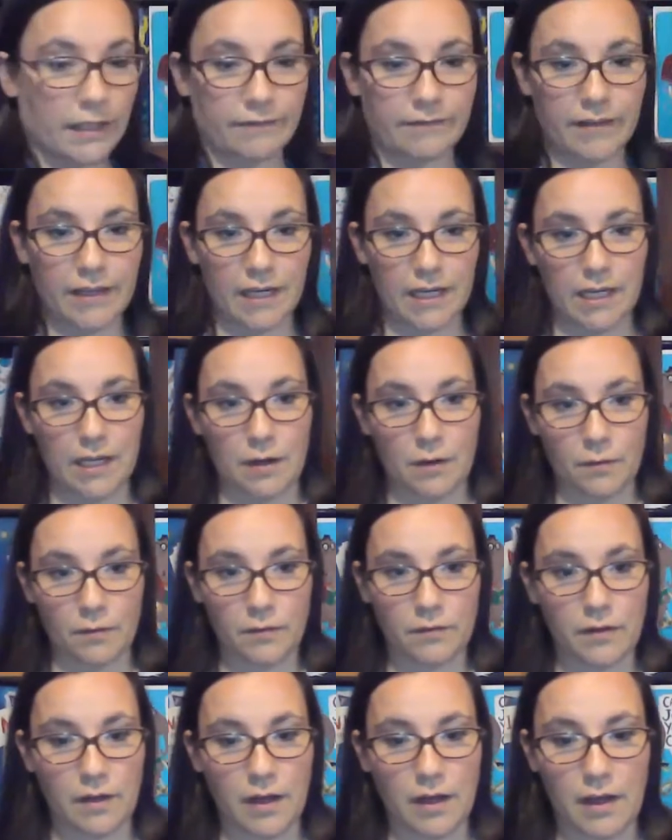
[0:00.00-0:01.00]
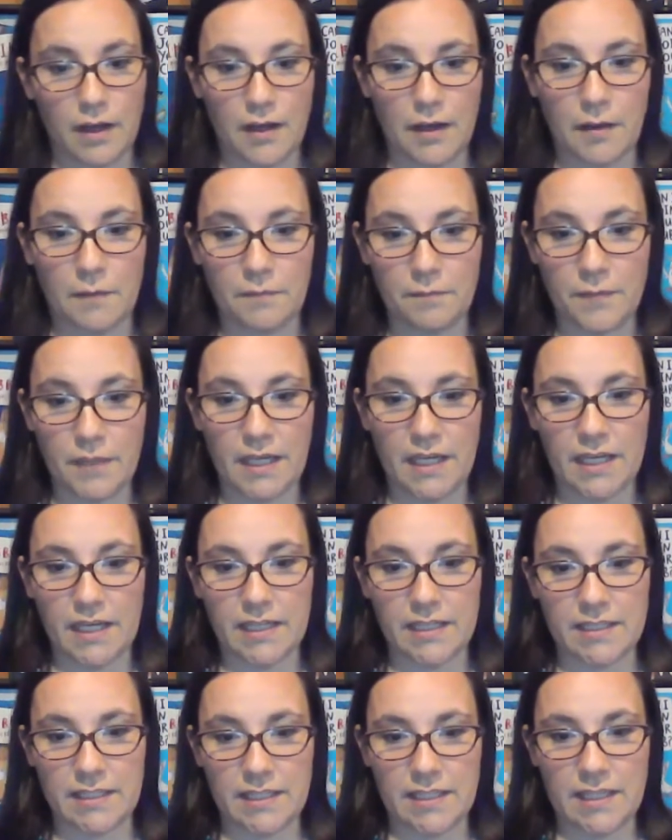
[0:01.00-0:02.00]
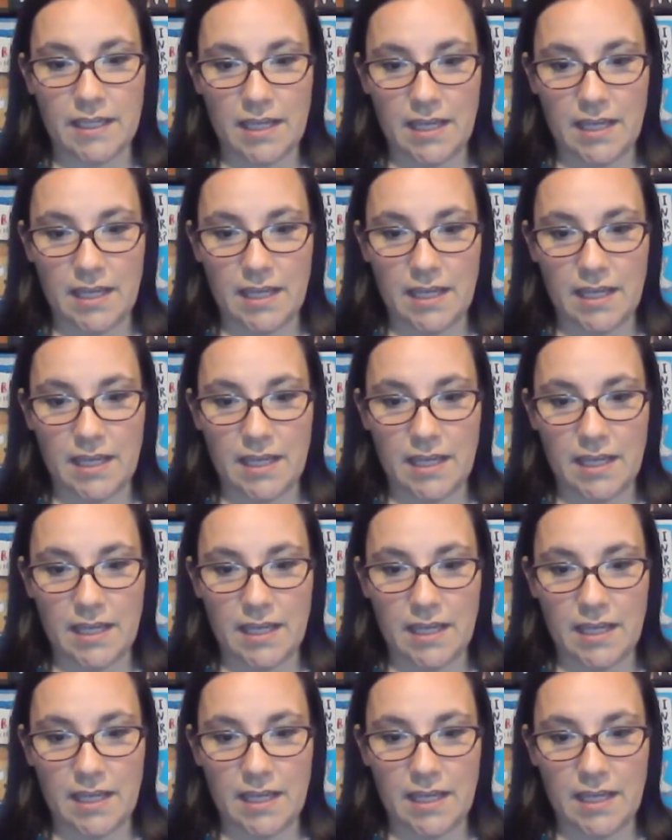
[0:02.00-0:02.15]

video because